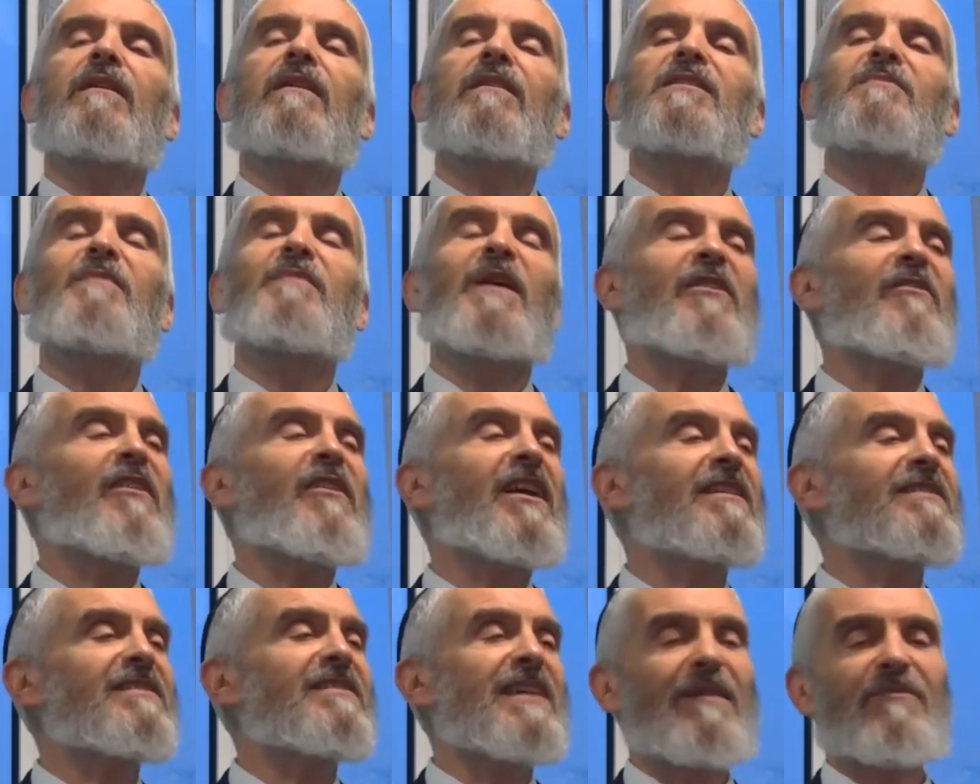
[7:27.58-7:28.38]
It's my
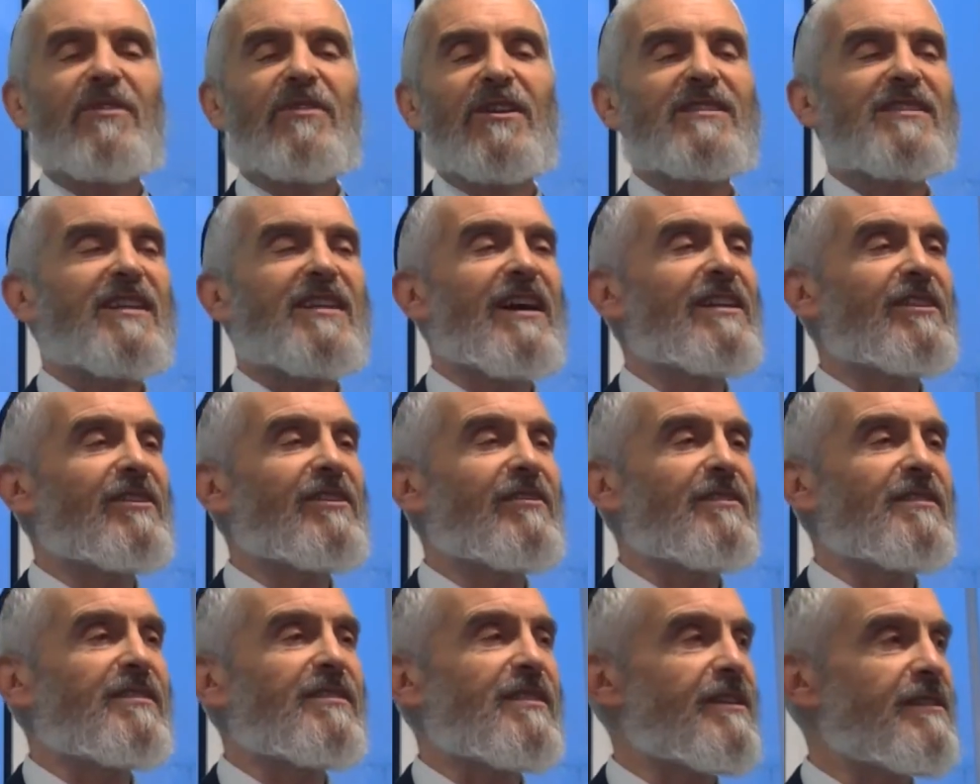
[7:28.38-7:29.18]
right, I'm not signing
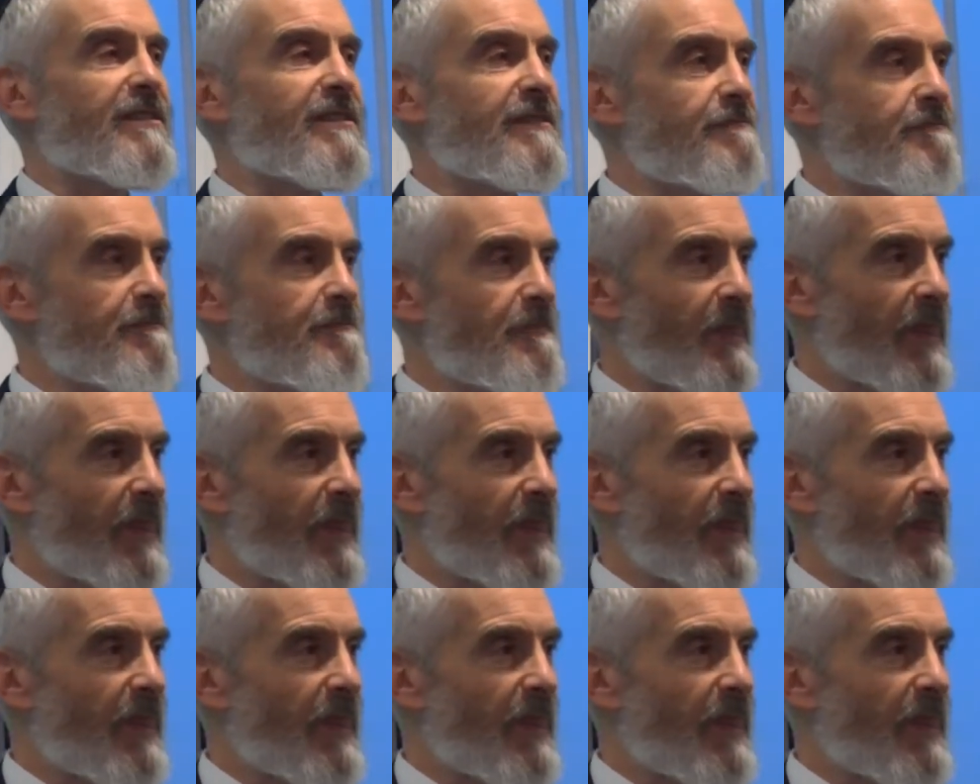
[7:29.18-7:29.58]
consent.